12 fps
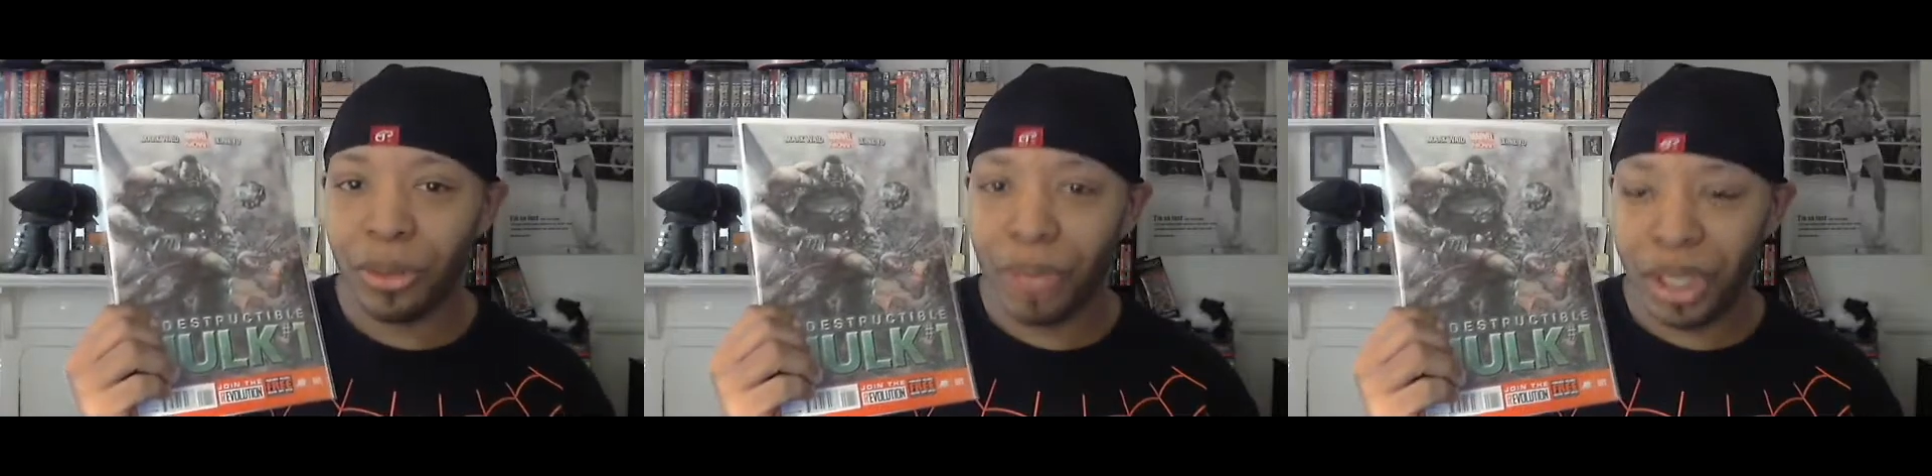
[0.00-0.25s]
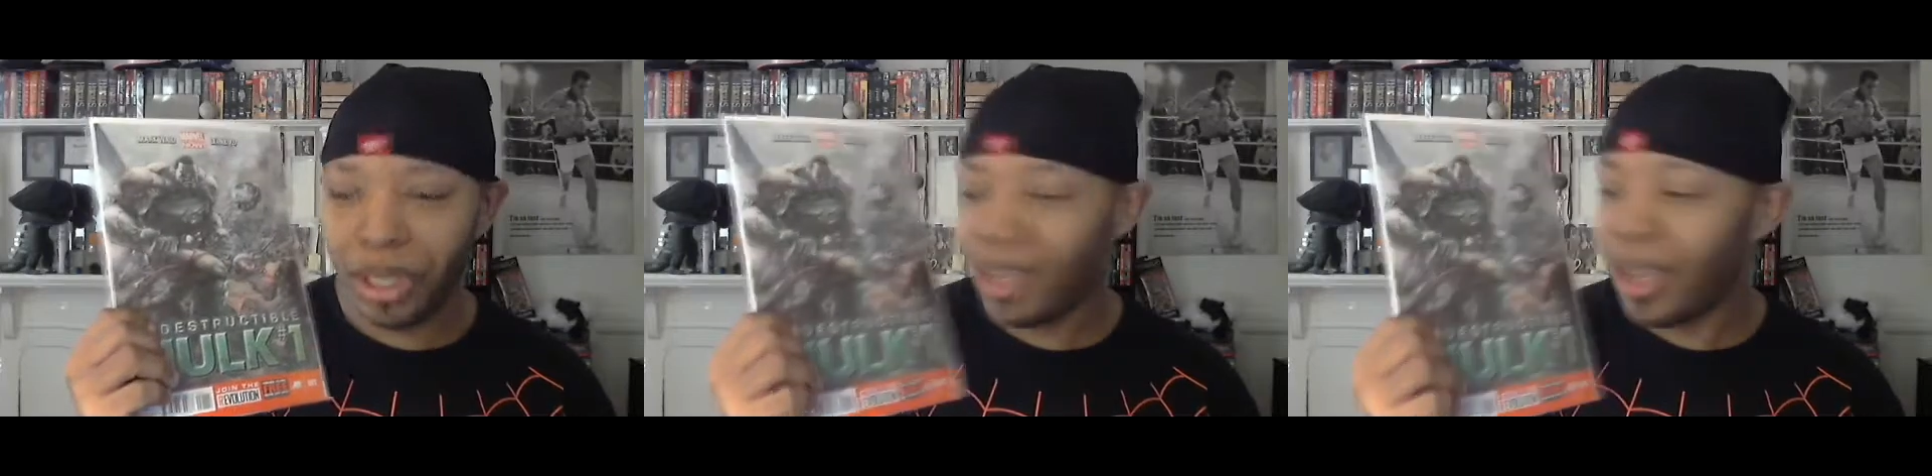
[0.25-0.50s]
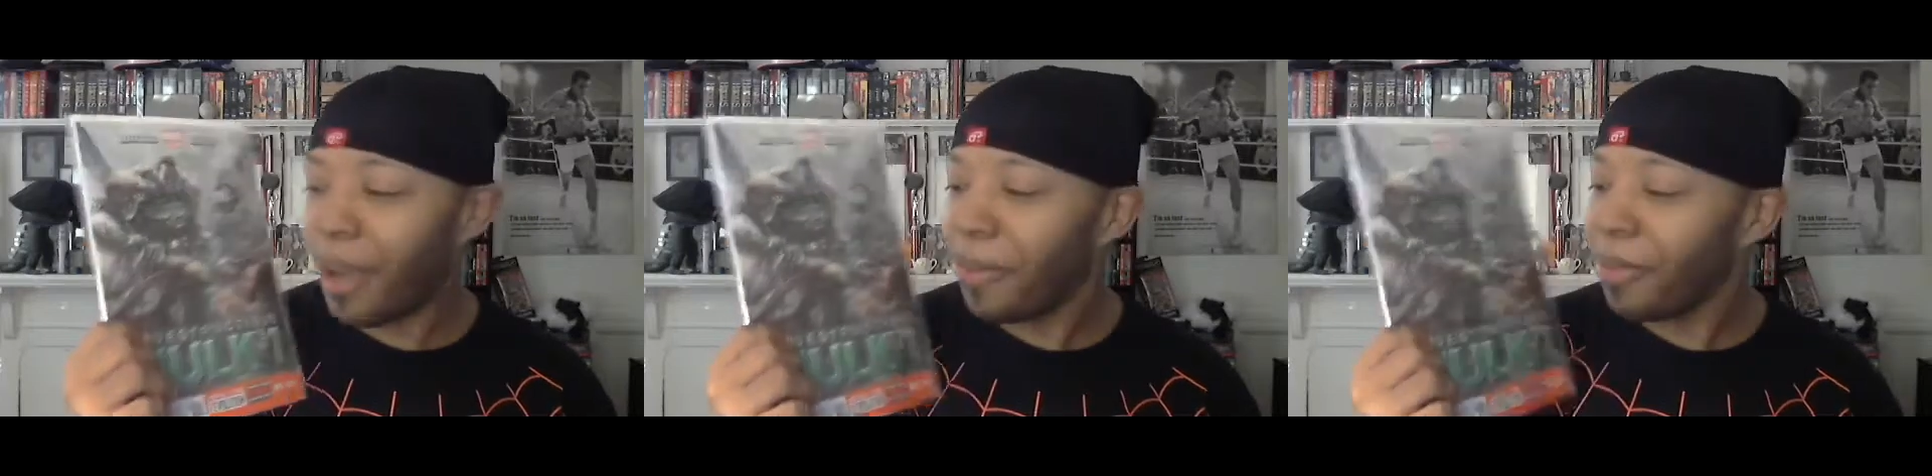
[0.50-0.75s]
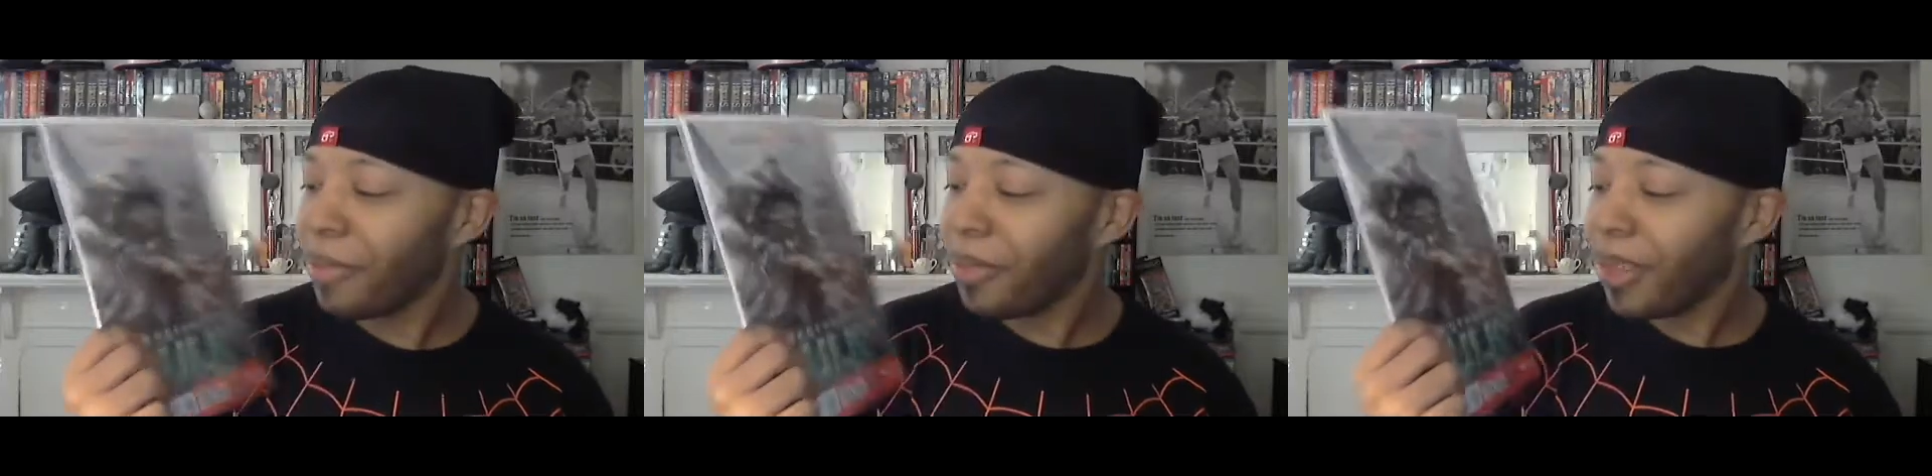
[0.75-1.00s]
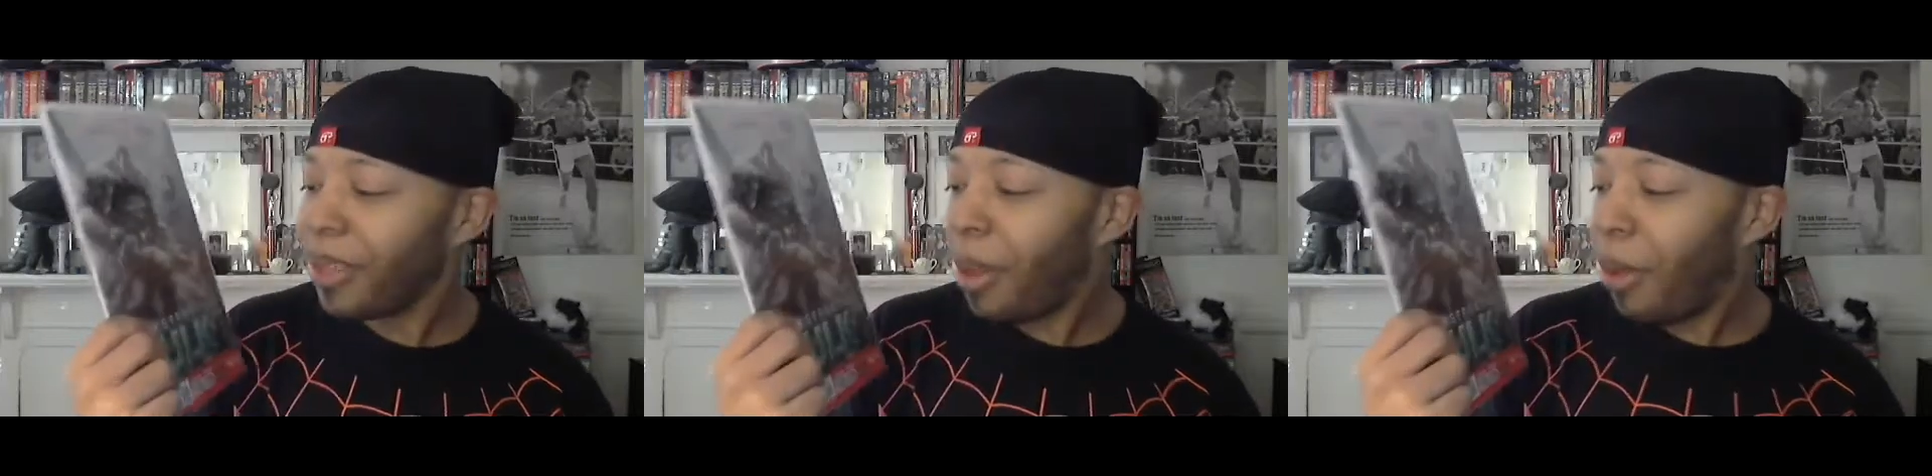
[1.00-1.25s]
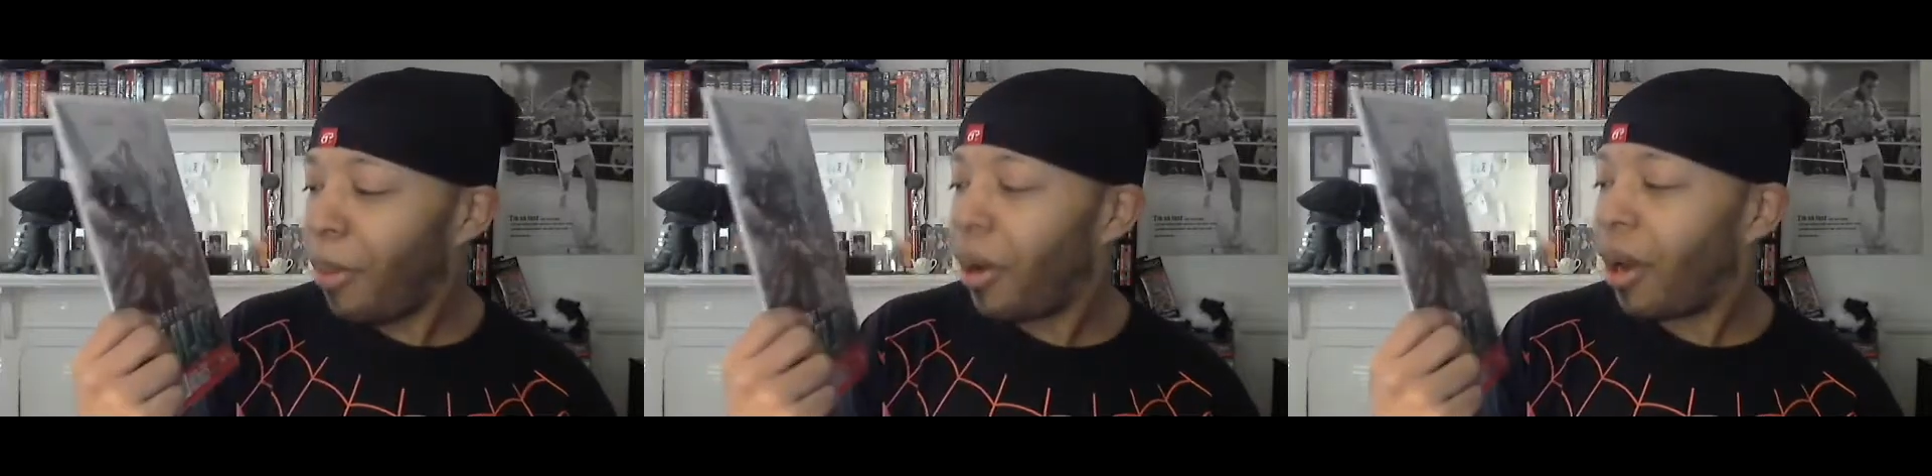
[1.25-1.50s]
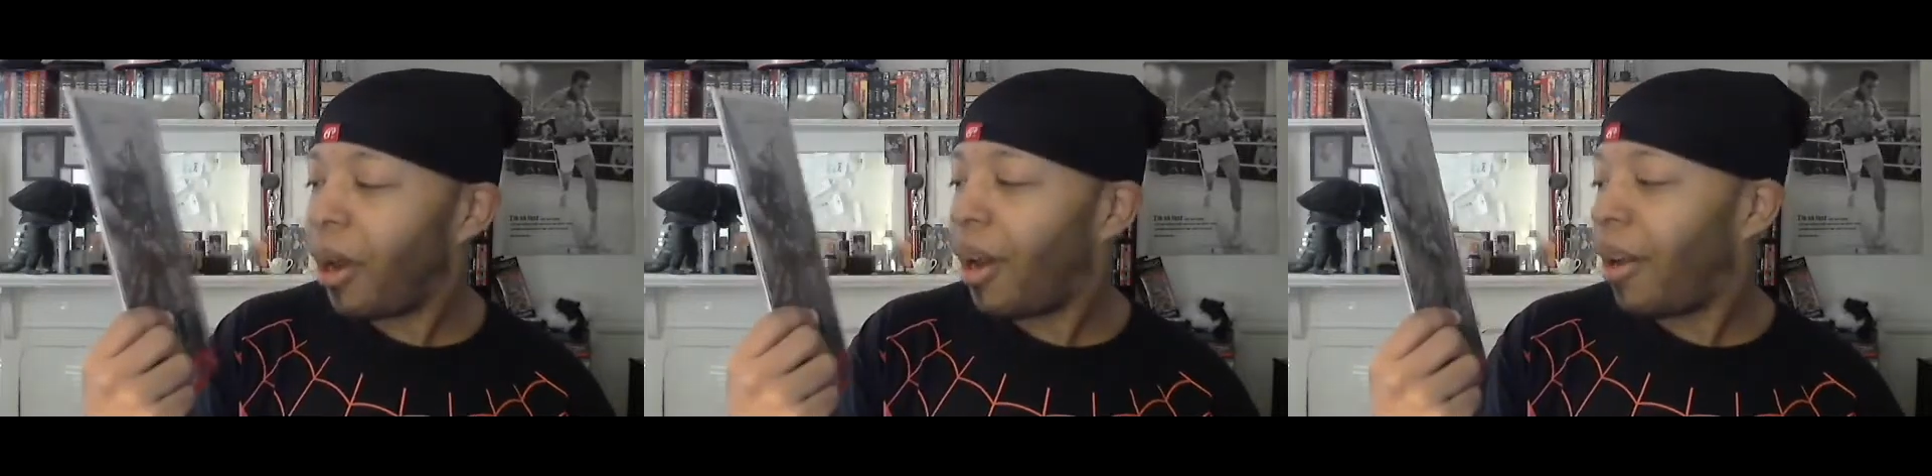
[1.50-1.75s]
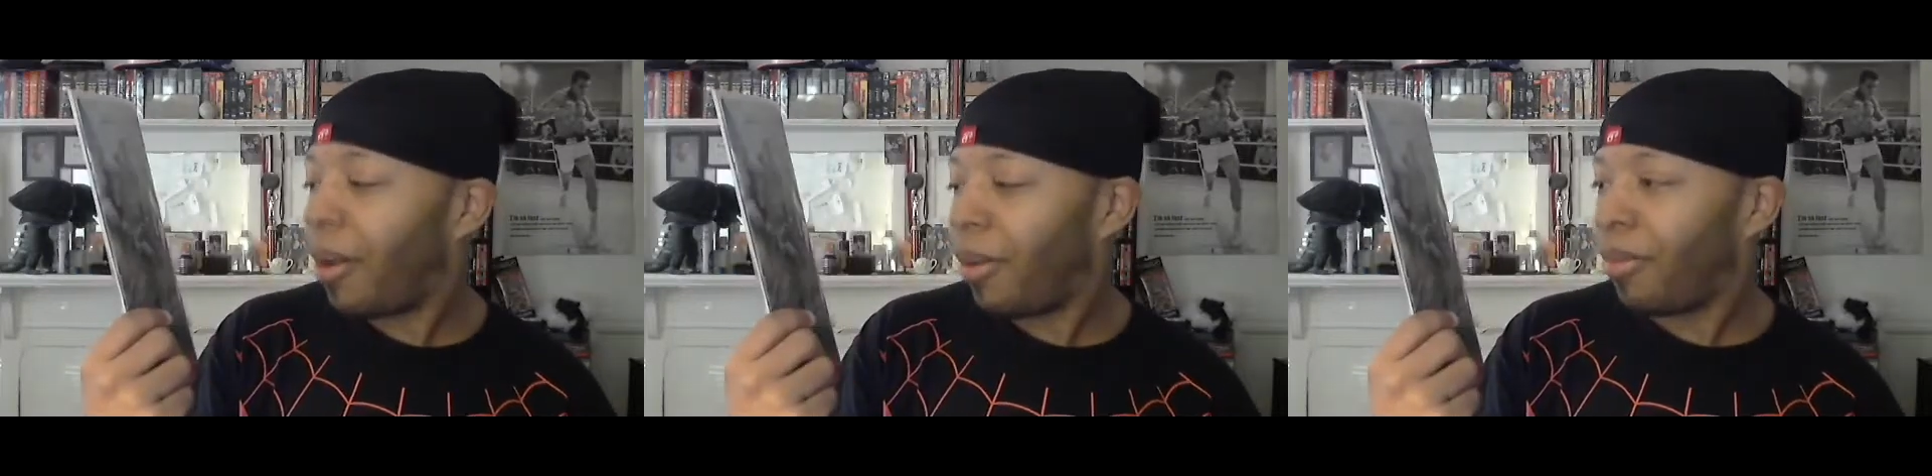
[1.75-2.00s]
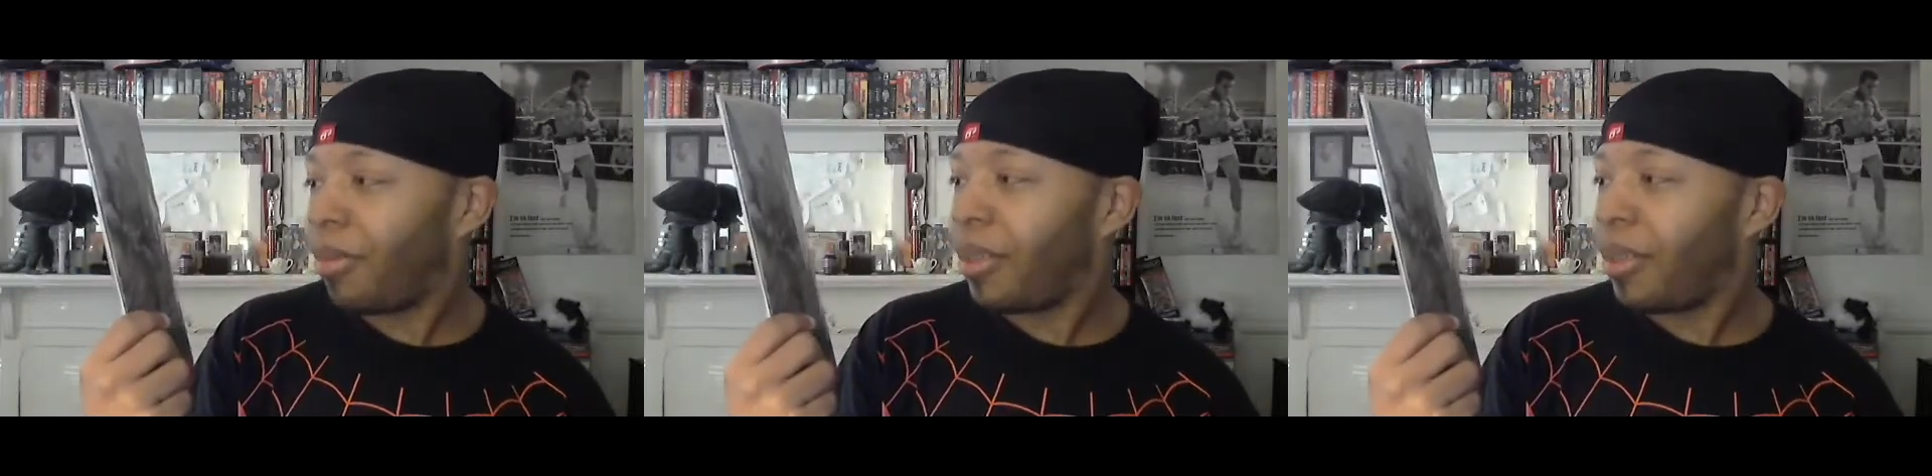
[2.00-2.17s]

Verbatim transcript: mission yet, but um,